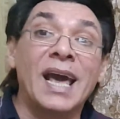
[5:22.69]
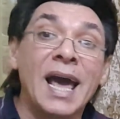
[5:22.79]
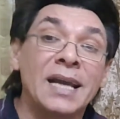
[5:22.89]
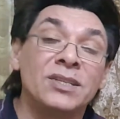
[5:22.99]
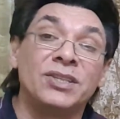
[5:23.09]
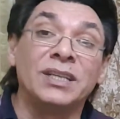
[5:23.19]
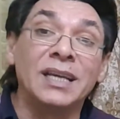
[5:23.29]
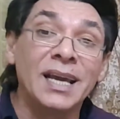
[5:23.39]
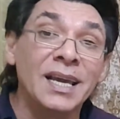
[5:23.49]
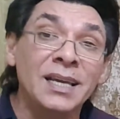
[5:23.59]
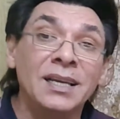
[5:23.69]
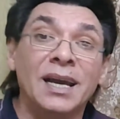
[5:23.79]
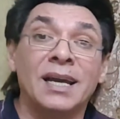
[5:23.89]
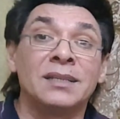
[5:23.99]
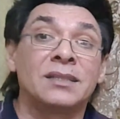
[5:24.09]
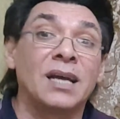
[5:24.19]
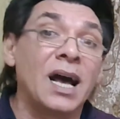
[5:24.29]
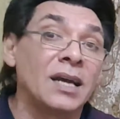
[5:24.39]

anti-A and